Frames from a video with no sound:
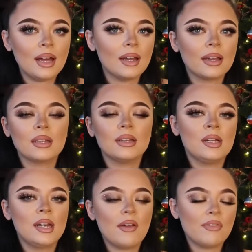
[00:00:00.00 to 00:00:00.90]
Like,
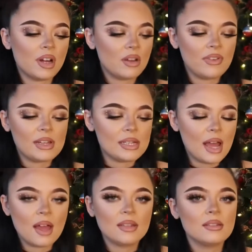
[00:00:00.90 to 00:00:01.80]
nearly every girl fake
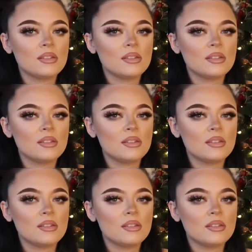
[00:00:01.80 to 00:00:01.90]
tans.